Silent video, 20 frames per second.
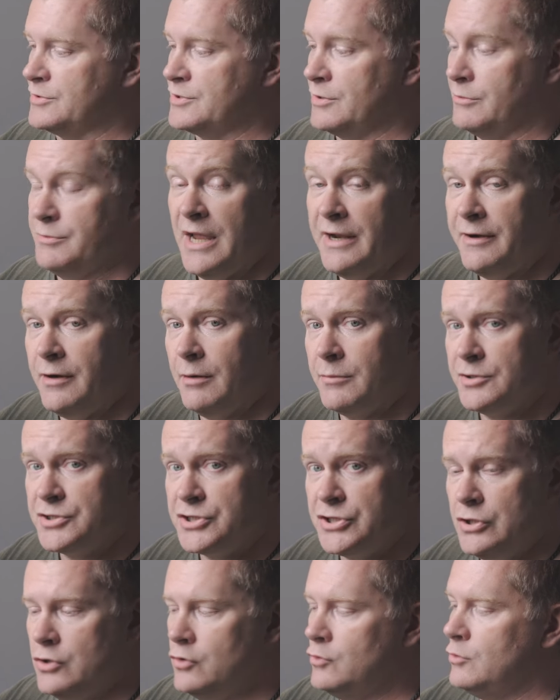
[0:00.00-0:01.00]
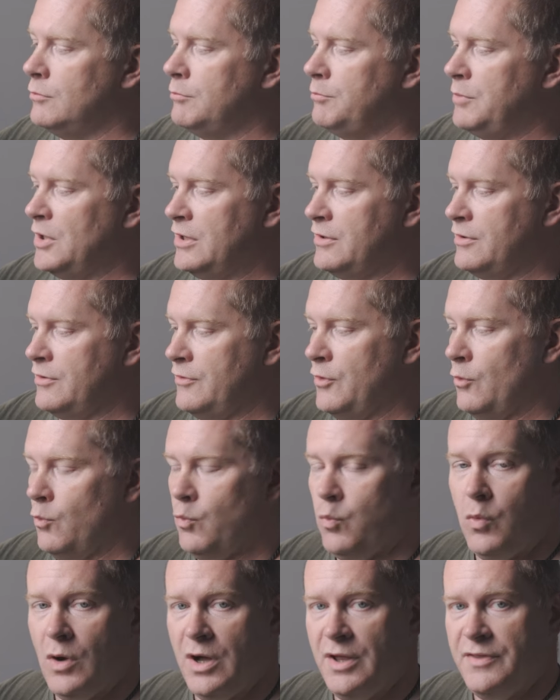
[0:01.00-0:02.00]
So not number two, but the
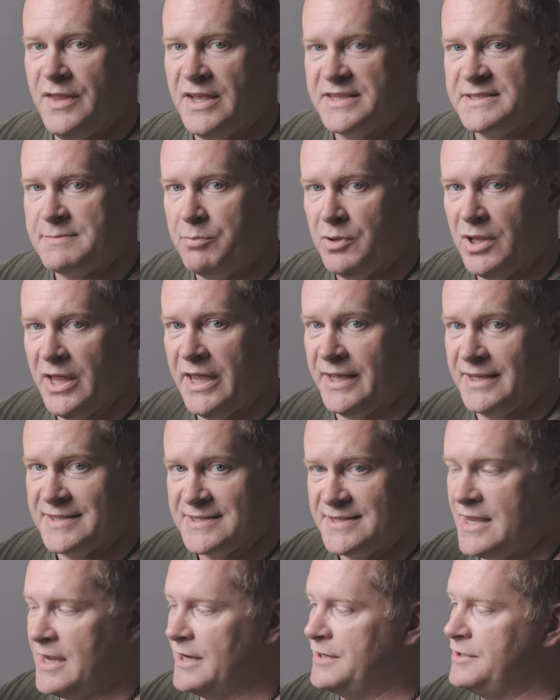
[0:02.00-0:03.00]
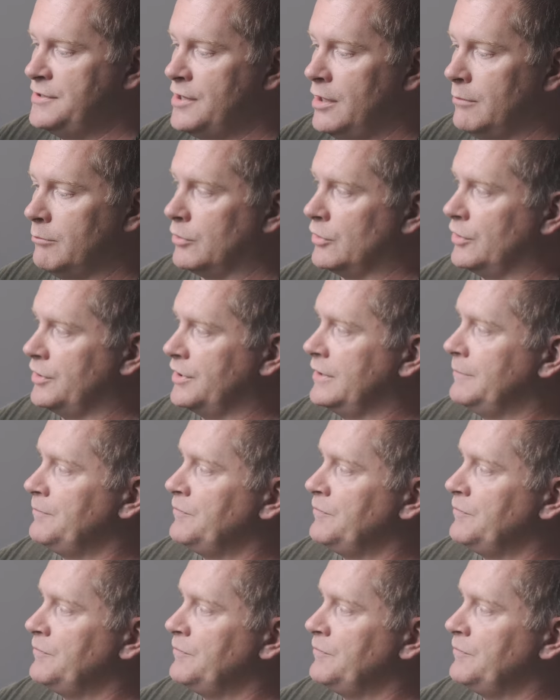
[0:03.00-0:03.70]
one that's blank. It's not numbered.